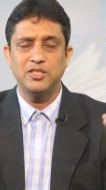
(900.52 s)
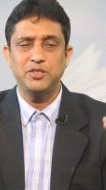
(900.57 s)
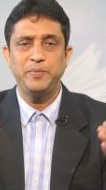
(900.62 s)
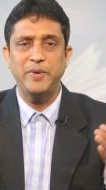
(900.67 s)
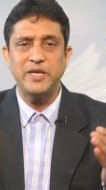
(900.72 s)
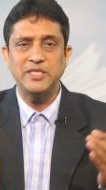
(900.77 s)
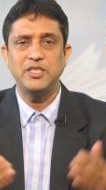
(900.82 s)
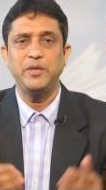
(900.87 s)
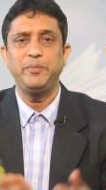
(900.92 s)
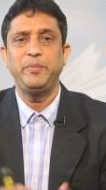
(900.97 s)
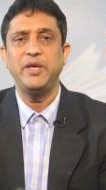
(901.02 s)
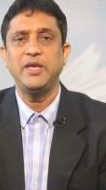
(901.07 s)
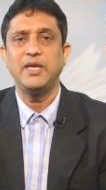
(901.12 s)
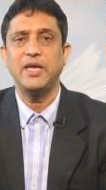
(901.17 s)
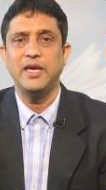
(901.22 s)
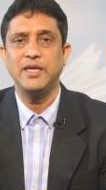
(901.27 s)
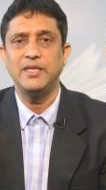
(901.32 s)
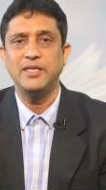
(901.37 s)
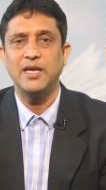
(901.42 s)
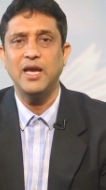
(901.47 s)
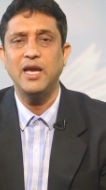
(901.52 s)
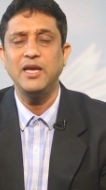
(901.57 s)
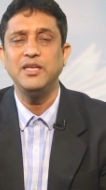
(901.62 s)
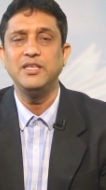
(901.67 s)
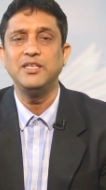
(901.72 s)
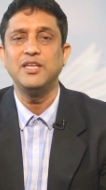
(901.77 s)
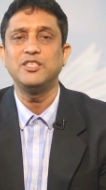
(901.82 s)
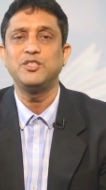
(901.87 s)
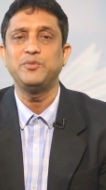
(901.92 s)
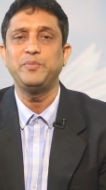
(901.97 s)
specific area,
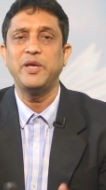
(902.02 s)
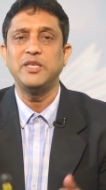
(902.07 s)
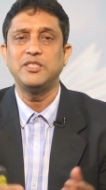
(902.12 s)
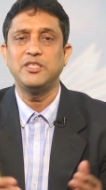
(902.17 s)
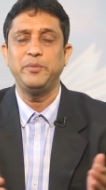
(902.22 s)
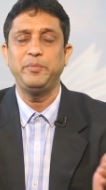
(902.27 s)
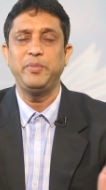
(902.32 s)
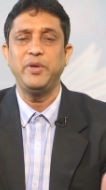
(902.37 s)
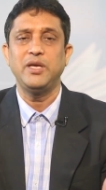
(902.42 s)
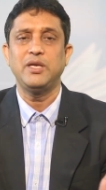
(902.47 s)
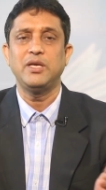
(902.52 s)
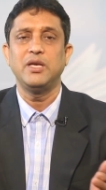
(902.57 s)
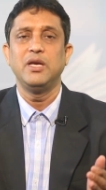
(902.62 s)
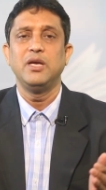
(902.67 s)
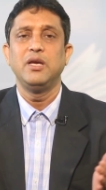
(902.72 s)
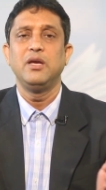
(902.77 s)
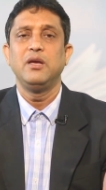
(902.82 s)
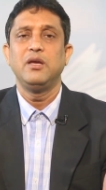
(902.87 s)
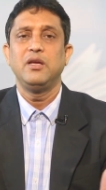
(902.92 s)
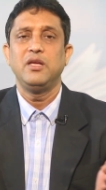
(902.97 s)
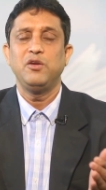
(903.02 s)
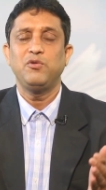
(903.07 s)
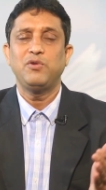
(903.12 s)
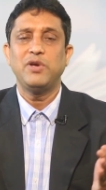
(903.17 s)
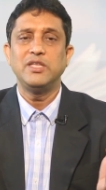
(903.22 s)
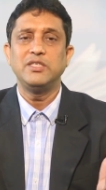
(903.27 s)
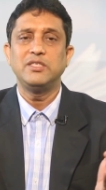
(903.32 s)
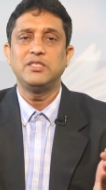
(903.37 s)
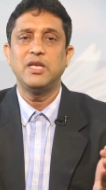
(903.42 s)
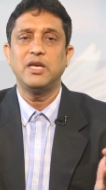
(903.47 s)
in a specific you
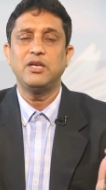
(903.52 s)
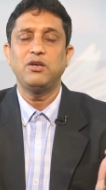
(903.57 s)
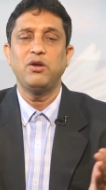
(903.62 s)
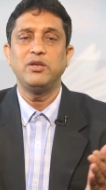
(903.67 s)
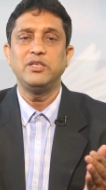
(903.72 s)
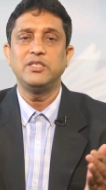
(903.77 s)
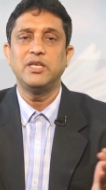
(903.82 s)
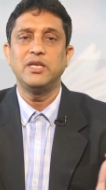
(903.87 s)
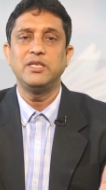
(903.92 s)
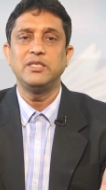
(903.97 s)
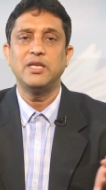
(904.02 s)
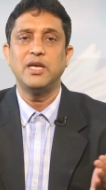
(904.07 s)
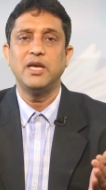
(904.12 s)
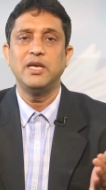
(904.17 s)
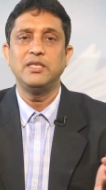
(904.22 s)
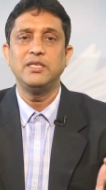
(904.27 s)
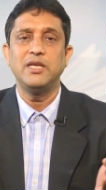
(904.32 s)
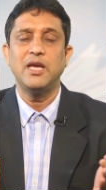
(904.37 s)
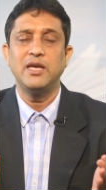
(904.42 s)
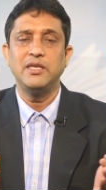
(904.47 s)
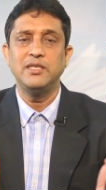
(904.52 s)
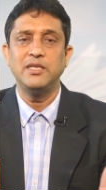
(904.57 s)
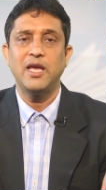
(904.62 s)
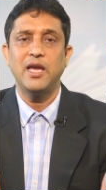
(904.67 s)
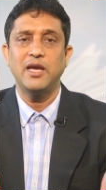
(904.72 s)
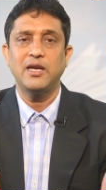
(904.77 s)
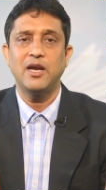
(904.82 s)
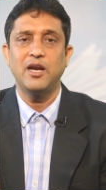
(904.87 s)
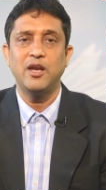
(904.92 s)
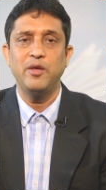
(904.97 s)
can say content area in
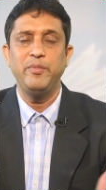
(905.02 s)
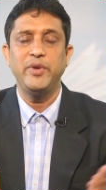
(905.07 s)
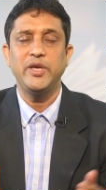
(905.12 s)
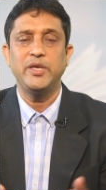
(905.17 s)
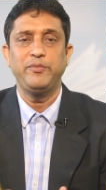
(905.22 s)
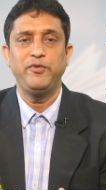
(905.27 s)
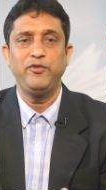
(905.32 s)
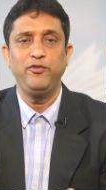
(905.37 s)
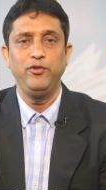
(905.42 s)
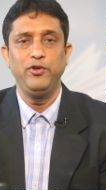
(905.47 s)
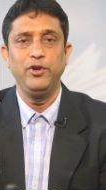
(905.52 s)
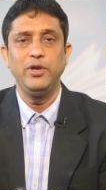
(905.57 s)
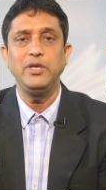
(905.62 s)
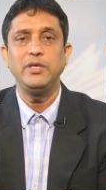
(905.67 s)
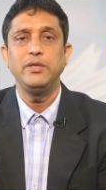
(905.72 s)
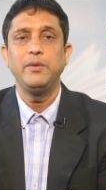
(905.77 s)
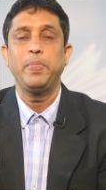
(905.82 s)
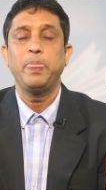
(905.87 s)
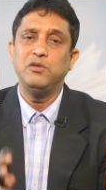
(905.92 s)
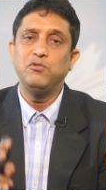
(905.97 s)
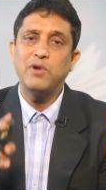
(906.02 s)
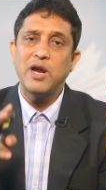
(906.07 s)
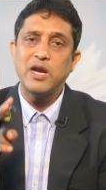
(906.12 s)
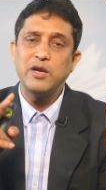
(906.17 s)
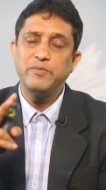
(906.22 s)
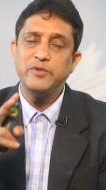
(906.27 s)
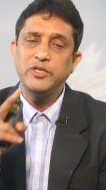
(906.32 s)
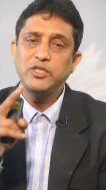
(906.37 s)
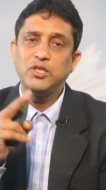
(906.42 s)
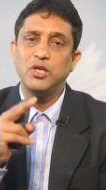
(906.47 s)
academic field. You
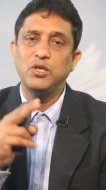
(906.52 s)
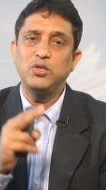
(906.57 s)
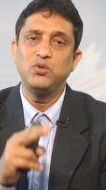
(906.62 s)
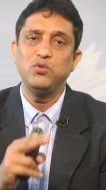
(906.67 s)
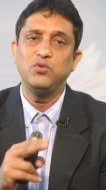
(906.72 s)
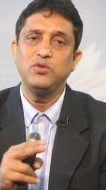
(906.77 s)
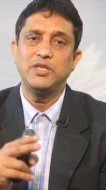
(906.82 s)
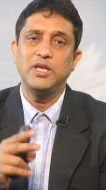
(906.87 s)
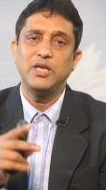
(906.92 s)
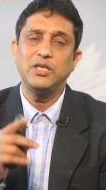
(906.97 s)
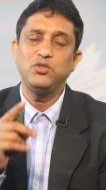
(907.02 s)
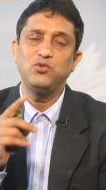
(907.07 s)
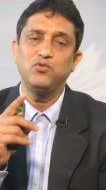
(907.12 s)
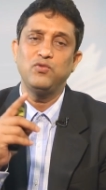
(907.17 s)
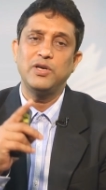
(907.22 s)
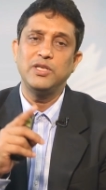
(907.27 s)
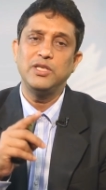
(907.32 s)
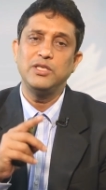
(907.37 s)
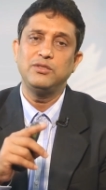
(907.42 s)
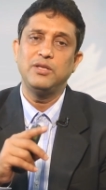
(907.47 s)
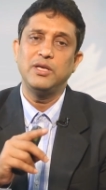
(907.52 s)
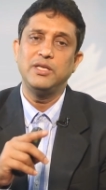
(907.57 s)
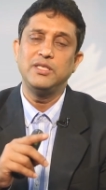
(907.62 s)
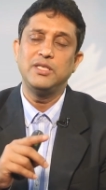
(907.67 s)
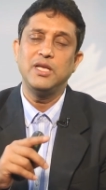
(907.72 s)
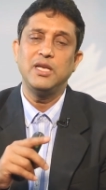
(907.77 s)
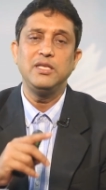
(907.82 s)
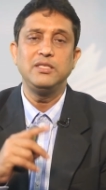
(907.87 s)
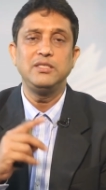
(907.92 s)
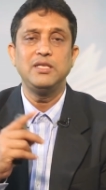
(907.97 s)
administer two tests, one is the
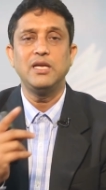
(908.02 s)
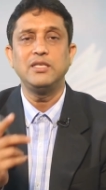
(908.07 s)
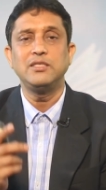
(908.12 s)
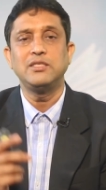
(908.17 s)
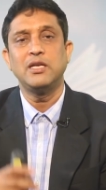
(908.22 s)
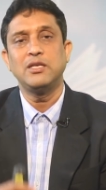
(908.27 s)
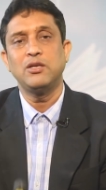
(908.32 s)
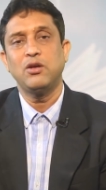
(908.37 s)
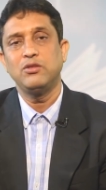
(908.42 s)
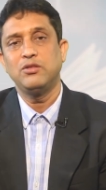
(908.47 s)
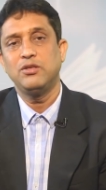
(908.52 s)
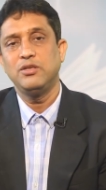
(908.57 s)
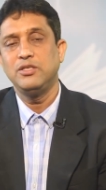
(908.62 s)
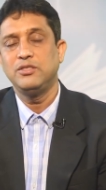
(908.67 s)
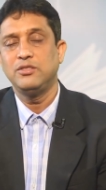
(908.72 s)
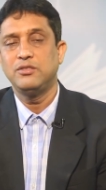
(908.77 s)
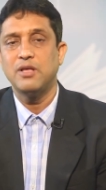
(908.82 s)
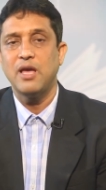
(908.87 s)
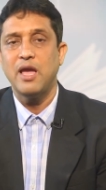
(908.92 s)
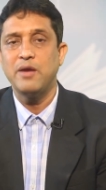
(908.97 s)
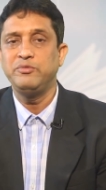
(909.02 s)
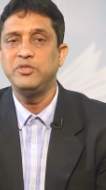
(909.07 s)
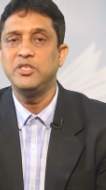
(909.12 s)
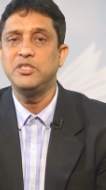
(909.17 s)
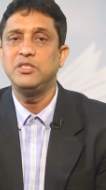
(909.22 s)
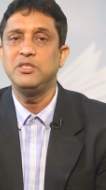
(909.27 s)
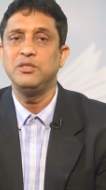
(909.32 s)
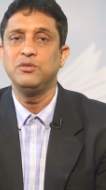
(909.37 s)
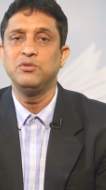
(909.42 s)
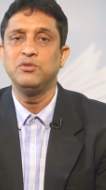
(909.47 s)
intelligence and other is the
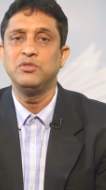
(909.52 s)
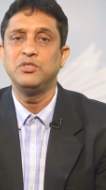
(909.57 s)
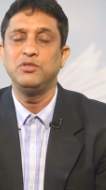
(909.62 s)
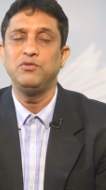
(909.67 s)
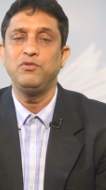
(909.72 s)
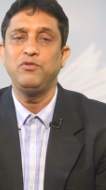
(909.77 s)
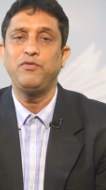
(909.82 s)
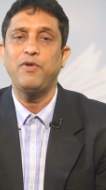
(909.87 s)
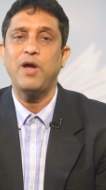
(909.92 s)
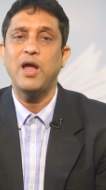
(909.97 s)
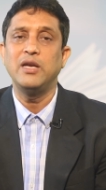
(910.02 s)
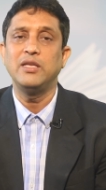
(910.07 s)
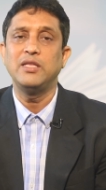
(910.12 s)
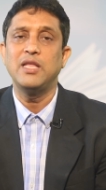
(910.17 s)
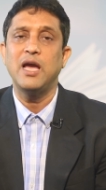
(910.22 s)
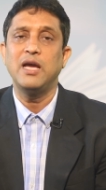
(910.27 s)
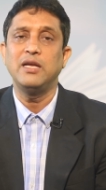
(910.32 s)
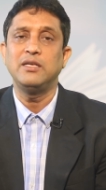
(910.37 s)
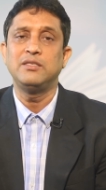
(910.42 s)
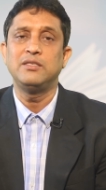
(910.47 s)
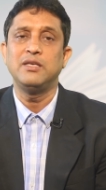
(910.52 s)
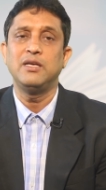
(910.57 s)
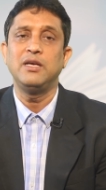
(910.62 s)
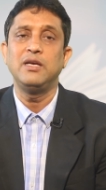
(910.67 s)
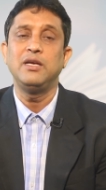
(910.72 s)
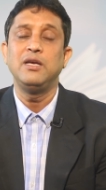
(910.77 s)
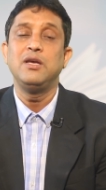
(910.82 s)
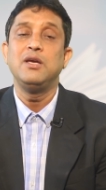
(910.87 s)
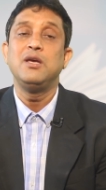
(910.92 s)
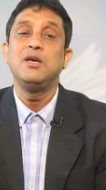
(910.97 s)
aptitude. You will find that
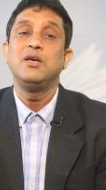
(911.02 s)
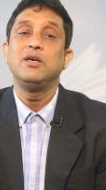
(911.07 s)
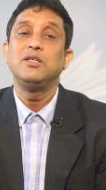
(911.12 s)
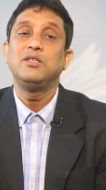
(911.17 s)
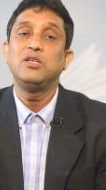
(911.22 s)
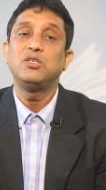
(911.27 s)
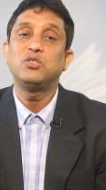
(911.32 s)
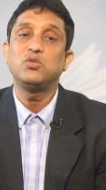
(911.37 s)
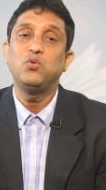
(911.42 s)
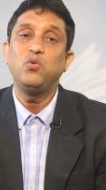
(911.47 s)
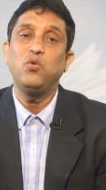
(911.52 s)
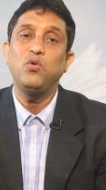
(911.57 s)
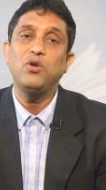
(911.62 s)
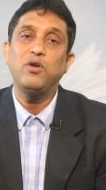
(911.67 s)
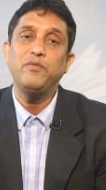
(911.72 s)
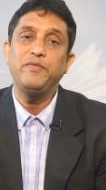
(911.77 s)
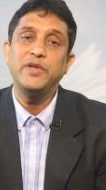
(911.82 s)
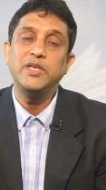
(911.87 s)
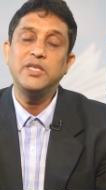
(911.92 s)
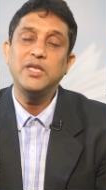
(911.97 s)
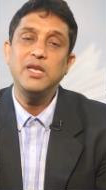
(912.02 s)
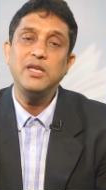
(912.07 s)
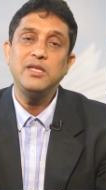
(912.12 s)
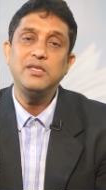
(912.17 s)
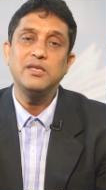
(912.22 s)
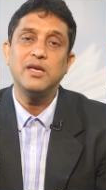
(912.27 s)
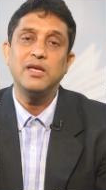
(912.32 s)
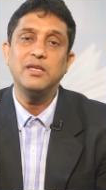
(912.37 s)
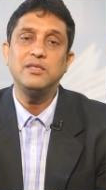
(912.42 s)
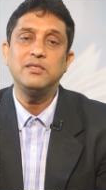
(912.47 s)
the score of
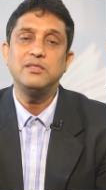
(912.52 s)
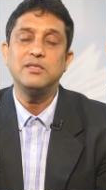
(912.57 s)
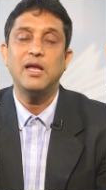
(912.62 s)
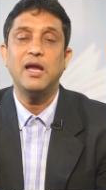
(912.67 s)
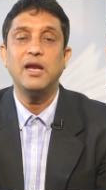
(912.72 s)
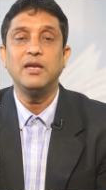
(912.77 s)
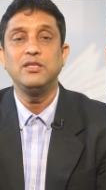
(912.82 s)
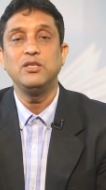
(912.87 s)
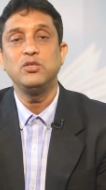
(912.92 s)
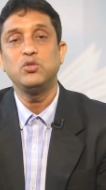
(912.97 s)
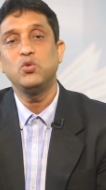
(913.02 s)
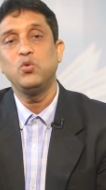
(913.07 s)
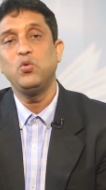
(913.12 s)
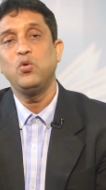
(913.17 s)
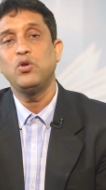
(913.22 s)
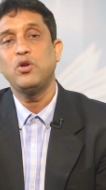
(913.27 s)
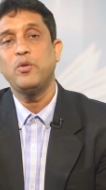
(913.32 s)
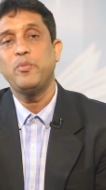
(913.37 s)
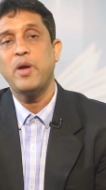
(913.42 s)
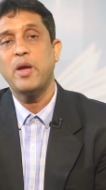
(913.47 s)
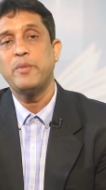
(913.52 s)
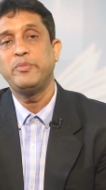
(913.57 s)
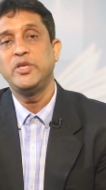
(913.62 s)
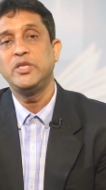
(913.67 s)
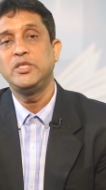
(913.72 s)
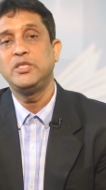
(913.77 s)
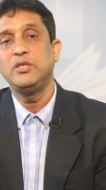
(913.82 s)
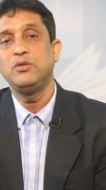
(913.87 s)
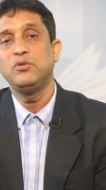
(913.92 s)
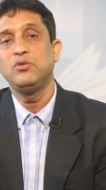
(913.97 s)
intelligence and the score of
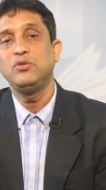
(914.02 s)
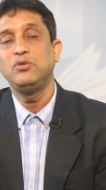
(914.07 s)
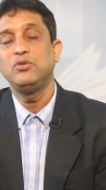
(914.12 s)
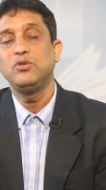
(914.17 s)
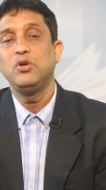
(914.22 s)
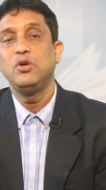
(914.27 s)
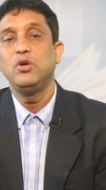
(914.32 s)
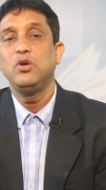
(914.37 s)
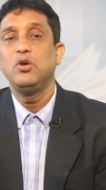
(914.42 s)
aptitude